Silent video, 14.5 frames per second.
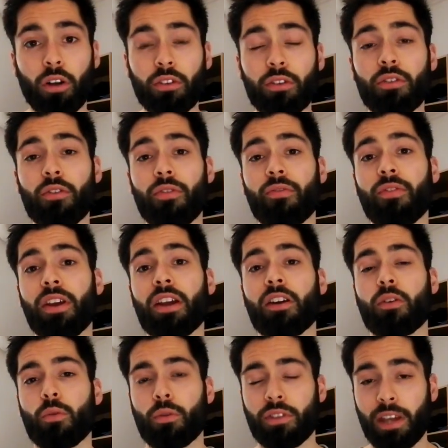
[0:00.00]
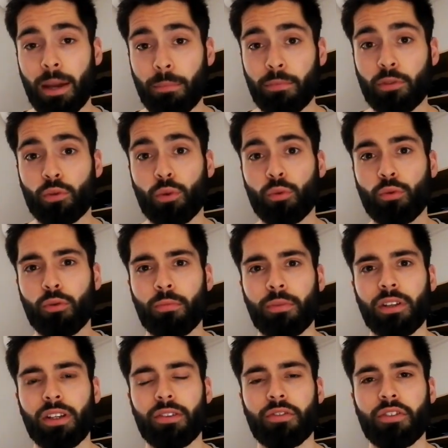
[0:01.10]
what do you think would happen to a
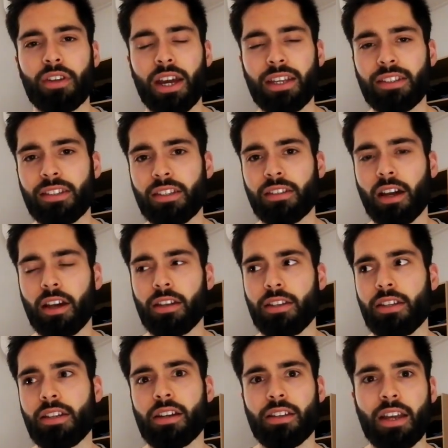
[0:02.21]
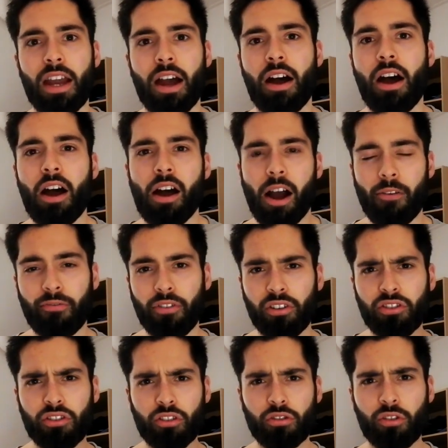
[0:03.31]
woman if she has this idea? Yeah, I'm
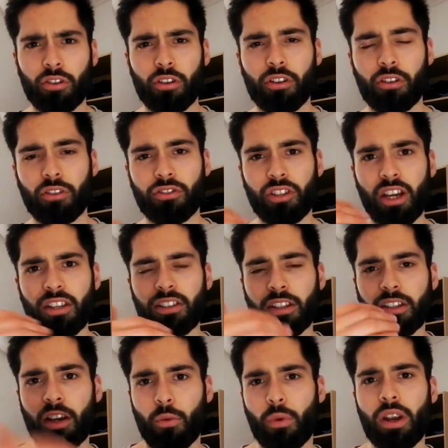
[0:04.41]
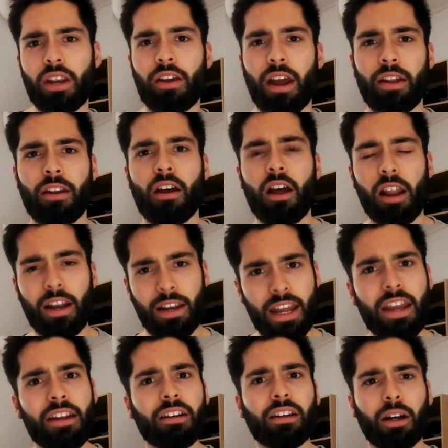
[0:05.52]
first just gonna chase that career and
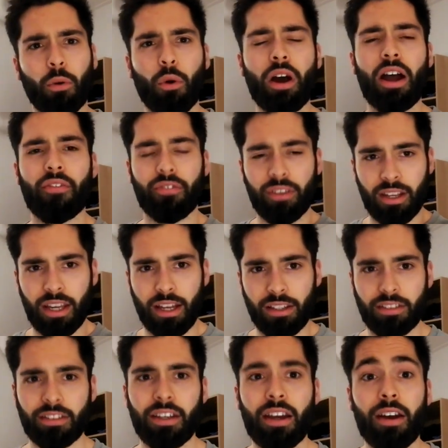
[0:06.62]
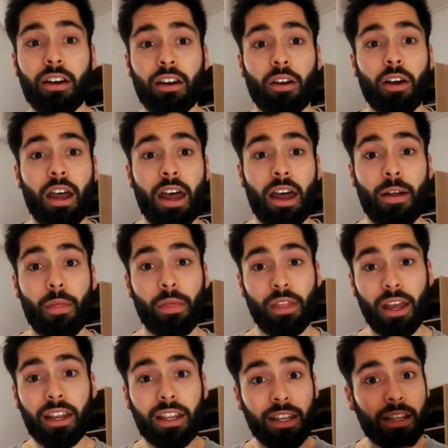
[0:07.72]
later I will have kids. And
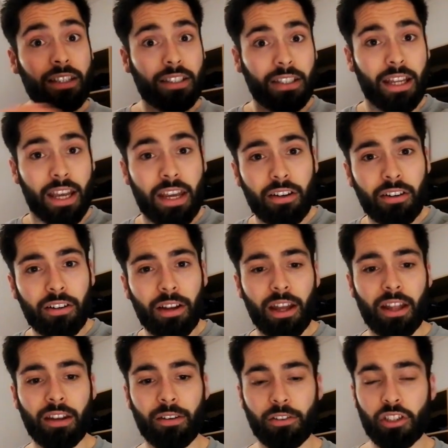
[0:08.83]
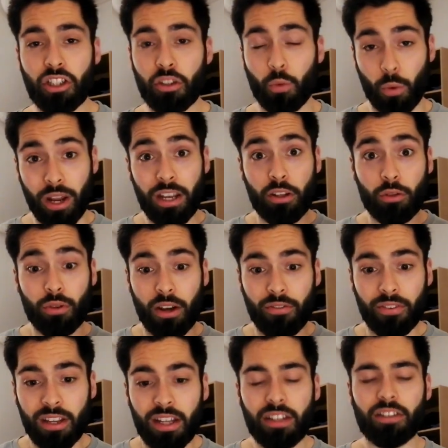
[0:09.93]
then it is later and she's ready to
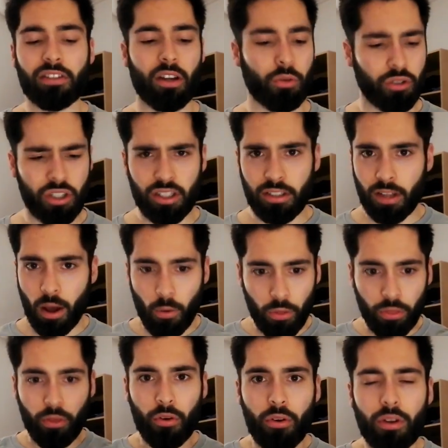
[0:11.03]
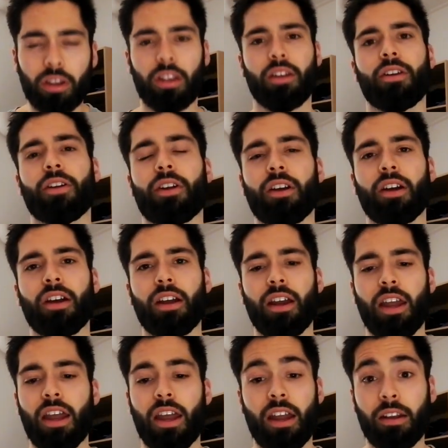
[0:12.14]
have kids now. She's now thirty
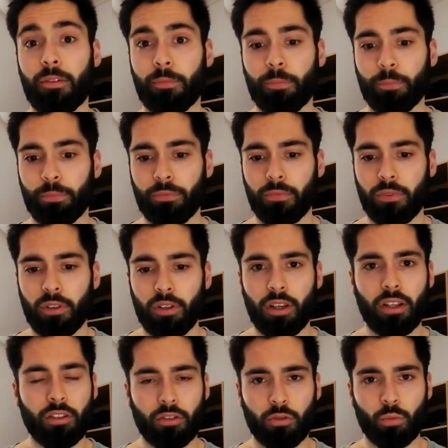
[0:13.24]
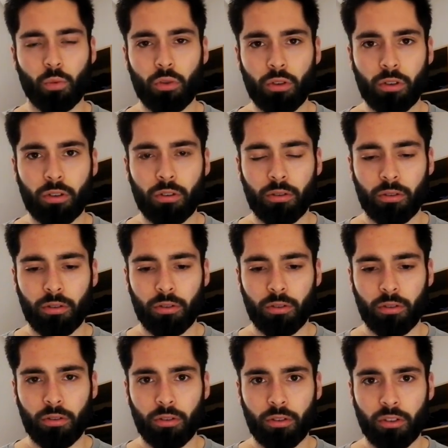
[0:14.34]
and it doesn't work.
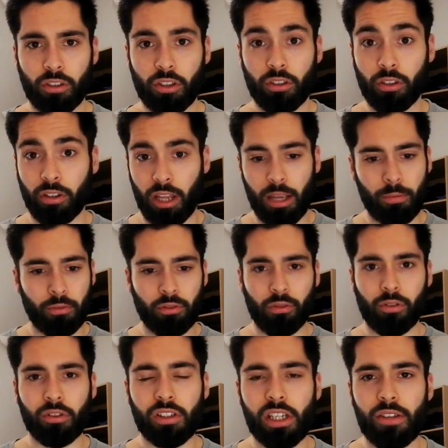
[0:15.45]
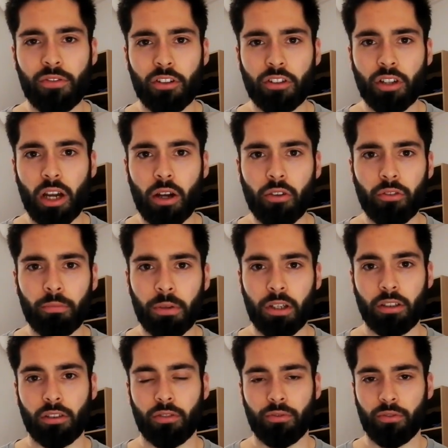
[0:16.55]
She's not able to conceive a child
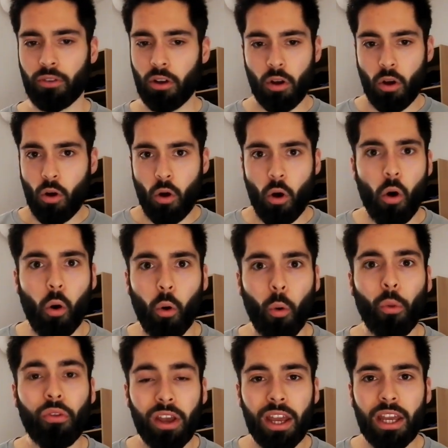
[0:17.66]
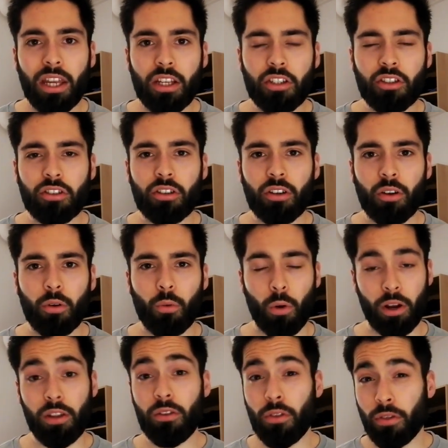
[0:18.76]
because of old age.
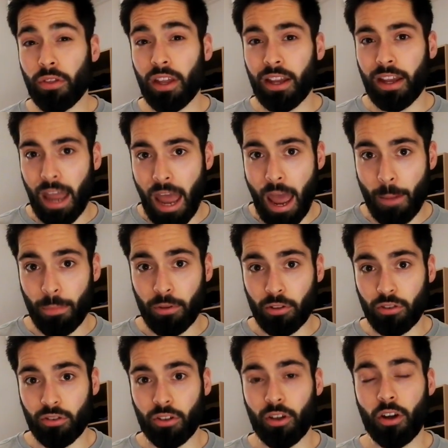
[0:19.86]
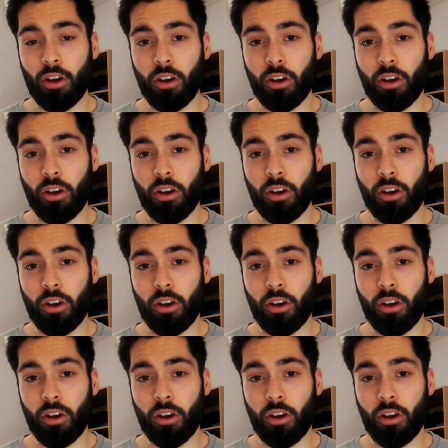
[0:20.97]
What do you think happens